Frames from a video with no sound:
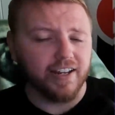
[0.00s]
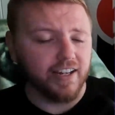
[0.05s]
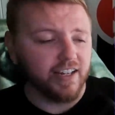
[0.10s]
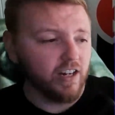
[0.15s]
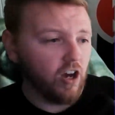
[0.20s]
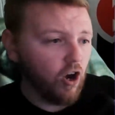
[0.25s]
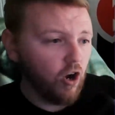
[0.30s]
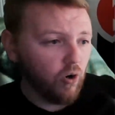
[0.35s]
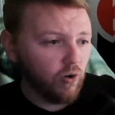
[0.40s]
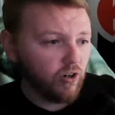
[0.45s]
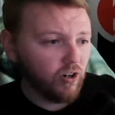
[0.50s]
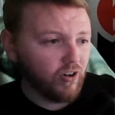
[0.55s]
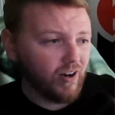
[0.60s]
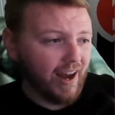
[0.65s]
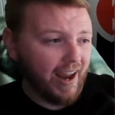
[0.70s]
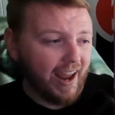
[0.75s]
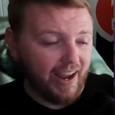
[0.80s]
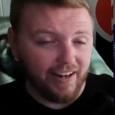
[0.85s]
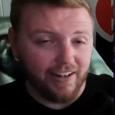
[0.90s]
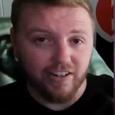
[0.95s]
an ogre
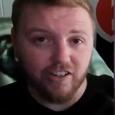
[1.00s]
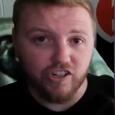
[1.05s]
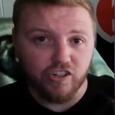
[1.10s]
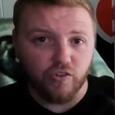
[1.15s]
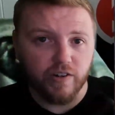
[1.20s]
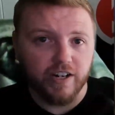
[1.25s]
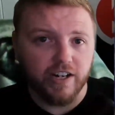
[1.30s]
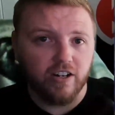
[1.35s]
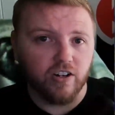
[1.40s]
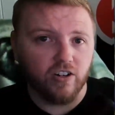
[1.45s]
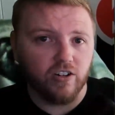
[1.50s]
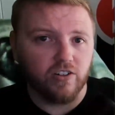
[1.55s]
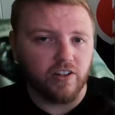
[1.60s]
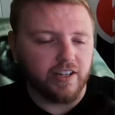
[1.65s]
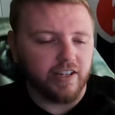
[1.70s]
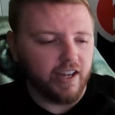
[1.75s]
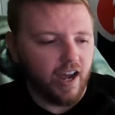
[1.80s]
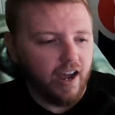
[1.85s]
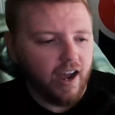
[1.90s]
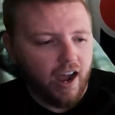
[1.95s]
and a shrieker.
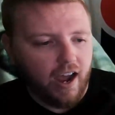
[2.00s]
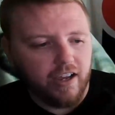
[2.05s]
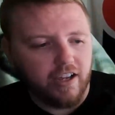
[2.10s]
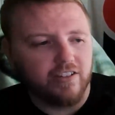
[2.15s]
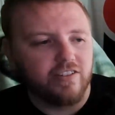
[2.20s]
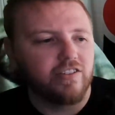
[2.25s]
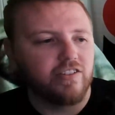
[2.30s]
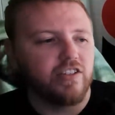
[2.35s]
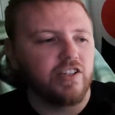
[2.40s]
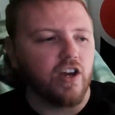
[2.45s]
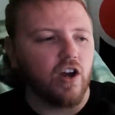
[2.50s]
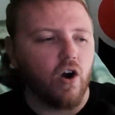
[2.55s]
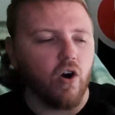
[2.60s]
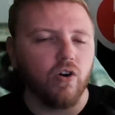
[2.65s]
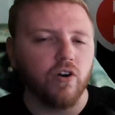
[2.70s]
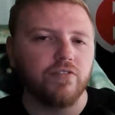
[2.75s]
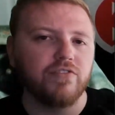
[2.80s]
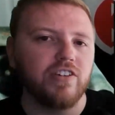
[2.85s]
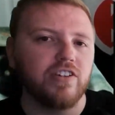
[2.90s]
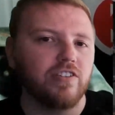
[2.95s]
Like, I could see all
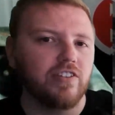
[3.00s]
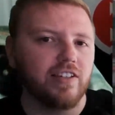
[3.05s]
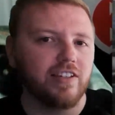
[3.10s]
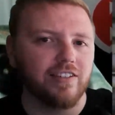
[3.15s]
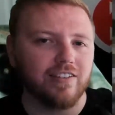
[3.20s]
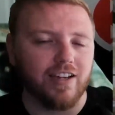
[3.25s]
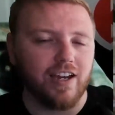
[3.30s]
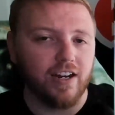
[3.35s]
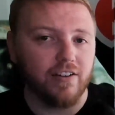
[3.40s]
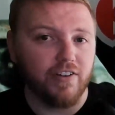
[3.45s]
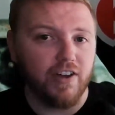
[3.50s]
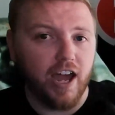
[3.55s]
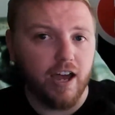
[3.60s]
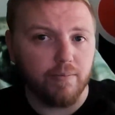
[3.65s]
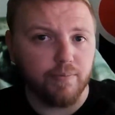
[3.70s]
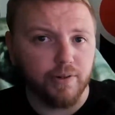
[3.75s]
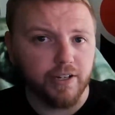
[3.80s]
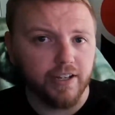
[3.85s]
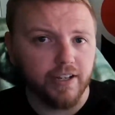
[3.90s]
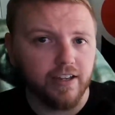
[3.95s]
of these things kind of
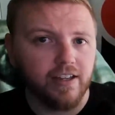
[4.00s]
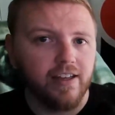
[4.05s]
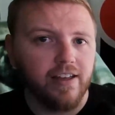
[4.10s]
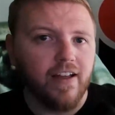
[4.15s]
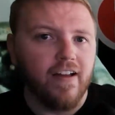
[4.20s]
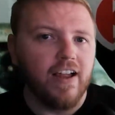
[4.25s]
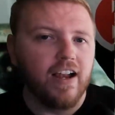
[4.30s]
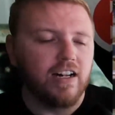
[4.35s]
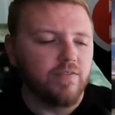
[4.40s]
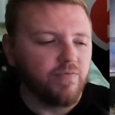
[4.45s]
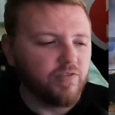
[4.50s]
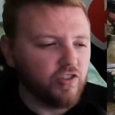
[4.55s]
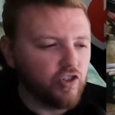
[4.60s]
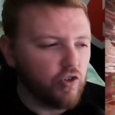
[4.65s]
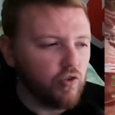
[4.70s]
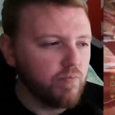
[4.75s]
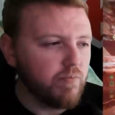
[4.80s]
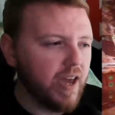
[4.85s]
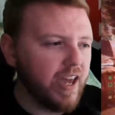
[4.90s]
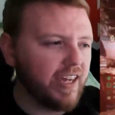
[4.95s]
happening
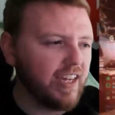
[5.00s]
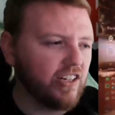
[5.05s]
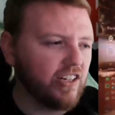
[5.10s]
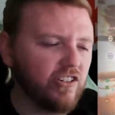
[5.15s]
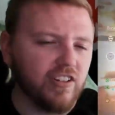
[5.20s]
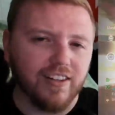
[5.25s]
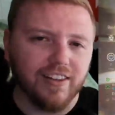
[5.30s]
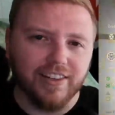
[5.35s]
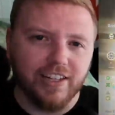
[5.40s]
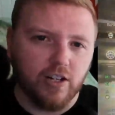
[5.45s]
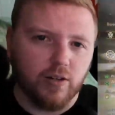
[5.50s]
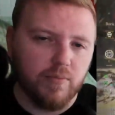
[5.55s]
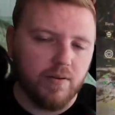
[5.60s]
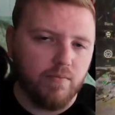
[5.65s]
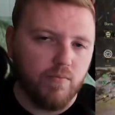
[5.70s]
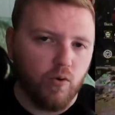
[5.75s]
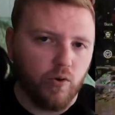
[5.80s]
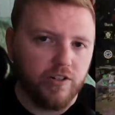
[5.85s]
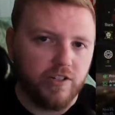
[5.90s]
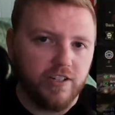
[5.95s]
to make it little bit
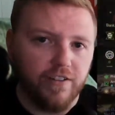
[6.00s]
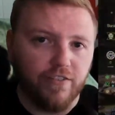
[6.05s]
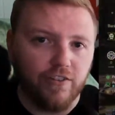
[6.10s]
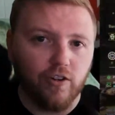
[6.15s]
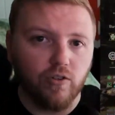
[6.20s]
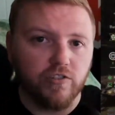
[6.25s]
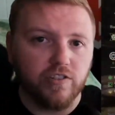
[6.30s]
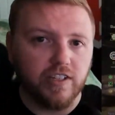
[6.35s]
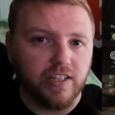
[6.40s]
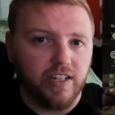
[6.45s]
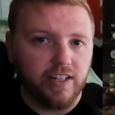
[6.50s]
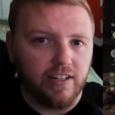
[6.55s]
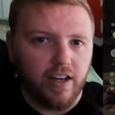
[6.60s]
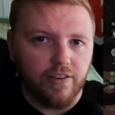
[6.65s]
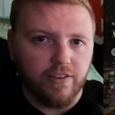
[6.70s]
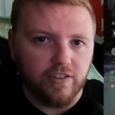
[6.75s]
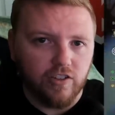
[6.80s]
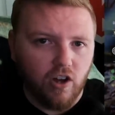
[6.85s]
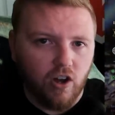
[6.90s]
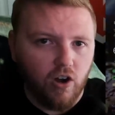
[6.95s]
more difficult to get down
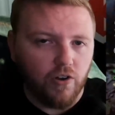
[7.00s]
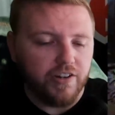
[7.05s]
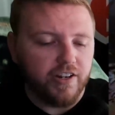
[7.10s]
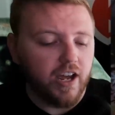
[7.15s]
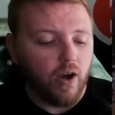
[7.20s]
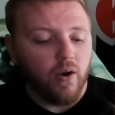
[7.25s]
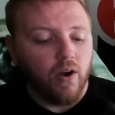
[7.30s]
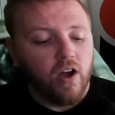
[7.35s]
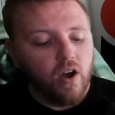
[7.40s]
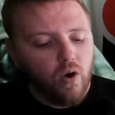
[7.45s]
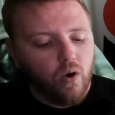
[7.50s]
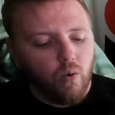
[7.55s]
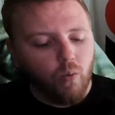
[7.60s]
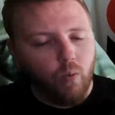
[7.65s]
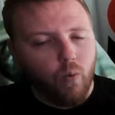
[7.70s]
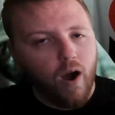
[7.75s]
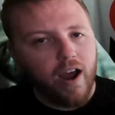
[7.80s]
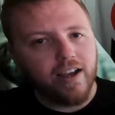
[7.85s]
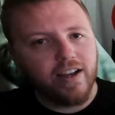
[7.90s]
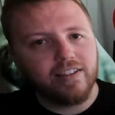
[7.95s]
this hall. Now,
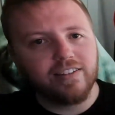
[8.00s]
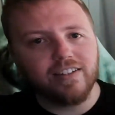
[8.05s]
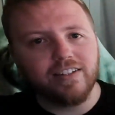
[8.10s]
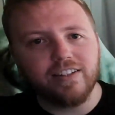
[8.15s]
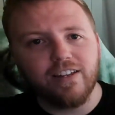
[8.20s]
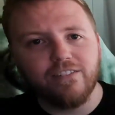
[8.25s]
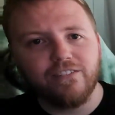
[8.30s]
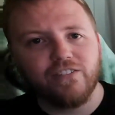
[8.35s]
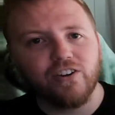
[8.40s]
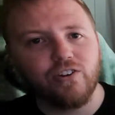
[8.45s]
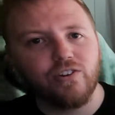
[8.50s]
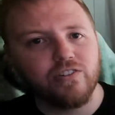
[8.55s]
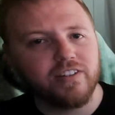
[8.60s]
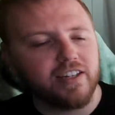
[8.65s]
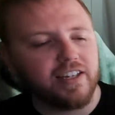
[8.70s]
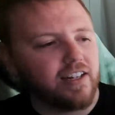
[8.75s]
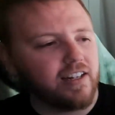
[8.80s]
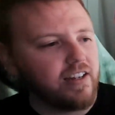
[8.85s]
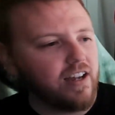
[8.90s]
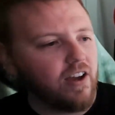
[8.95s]
why is it difficult to
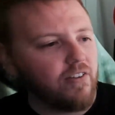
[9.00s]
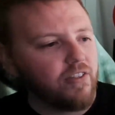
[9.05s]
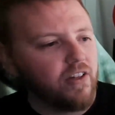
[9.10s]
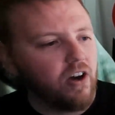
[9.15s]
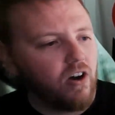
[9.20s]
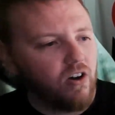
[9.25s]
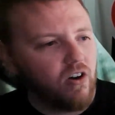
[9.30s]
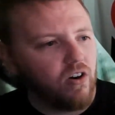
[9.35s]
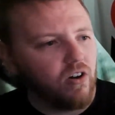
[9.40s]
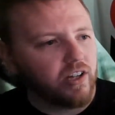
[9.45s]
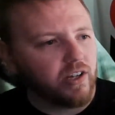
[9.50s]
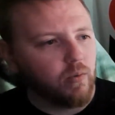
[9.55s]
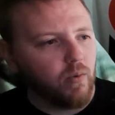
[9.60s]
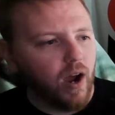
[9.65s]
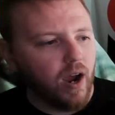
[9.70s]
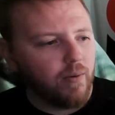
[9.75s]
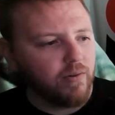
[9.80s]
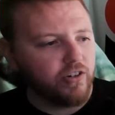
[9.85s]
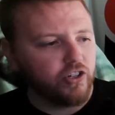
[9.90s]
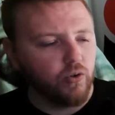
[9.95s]
get down the hall? Like,
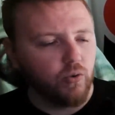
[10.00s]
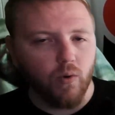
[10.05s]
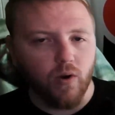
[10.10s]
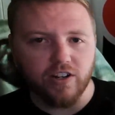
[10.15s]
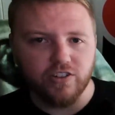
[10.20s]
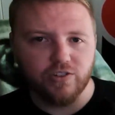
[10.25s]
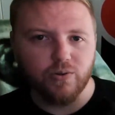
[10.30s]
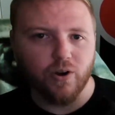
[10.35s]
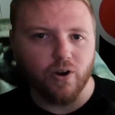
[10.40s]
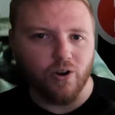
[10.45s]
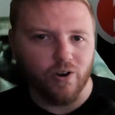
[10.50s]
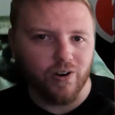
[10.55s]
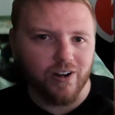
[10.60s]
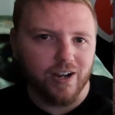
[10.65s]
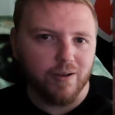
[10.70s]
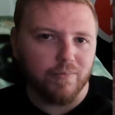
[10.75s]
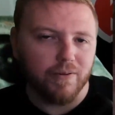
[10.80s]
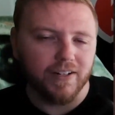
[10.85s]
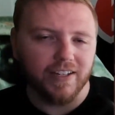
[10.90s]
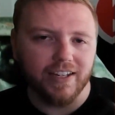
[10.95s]
why would you want to hurry
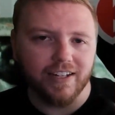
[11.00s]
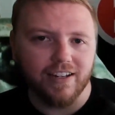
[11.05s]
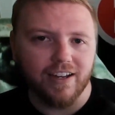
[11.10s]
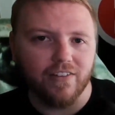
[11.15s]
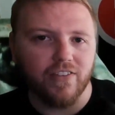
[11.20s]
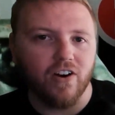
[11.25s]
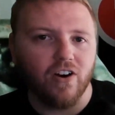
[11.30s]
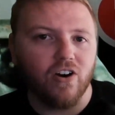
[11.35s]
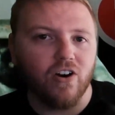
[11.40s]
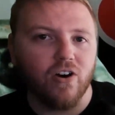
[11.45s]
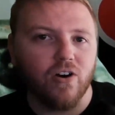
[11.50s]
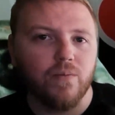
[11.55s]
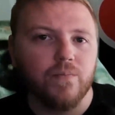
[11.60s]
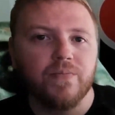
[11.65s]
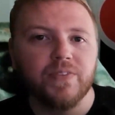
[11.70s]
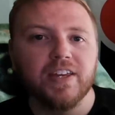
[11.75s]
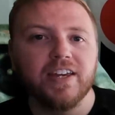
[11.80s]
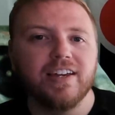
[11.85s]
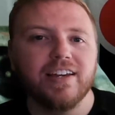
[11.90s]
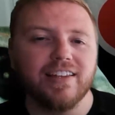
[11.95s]
up and get down the hall?
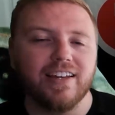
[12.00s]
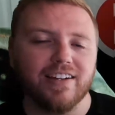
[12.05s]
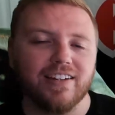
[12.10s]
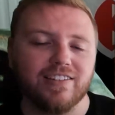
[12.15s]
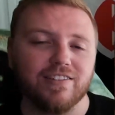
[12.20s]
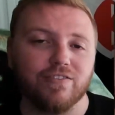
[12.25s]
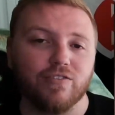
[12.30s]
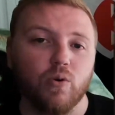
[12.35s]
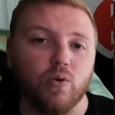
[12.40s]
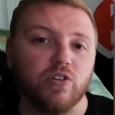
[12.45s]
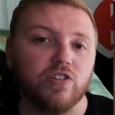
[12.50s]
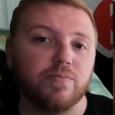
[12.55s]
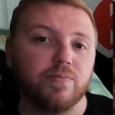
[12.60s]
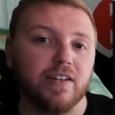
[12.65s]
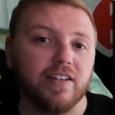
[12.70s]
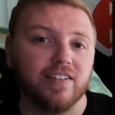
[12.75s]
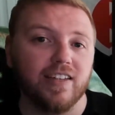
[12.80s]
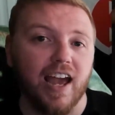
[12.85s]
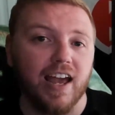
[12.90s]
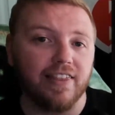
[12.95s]
That is, of course,
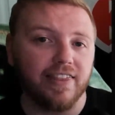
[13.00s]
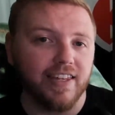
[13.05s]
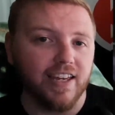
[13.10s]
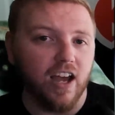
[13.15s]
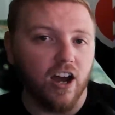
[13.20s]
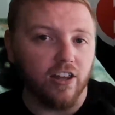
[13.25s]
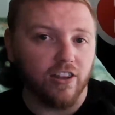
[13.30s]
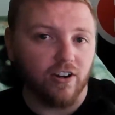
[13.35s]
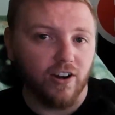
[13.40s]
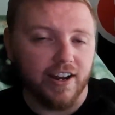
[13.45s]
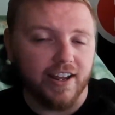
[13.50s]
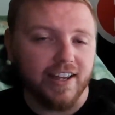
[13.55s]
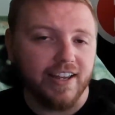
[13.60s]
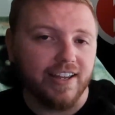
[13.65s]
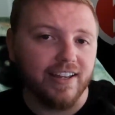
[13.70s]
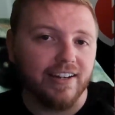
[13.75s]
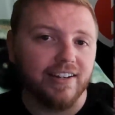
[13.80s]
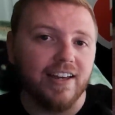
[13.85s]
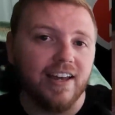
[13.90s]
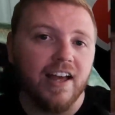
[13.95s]
because at the other
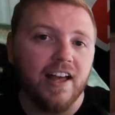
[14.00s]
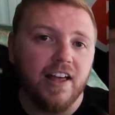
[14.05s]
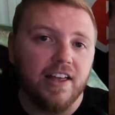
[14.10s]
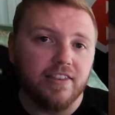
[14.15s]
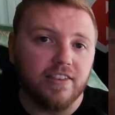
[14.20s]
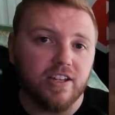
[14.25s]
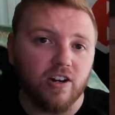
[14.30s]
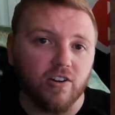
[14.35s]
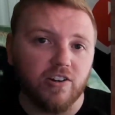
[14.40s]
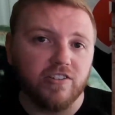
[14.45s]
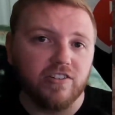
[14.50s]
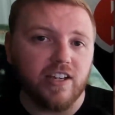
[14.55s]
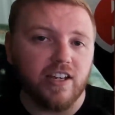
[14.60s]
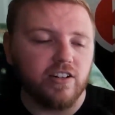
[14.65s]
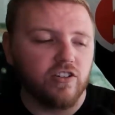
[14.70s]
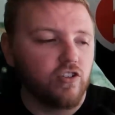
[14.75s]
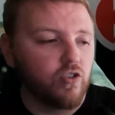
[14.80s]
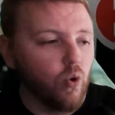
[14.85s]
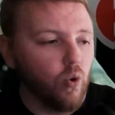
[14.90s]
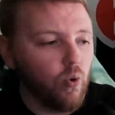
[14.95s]
end, there is a
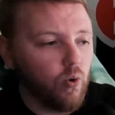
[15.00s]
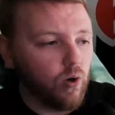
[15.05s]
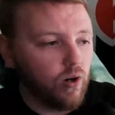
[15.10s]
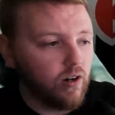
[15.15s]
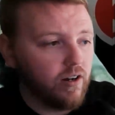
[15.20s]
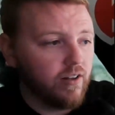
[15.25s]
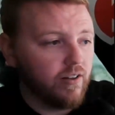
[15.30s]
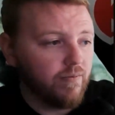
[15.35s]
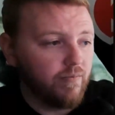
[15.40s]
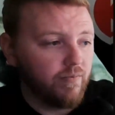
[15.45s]
door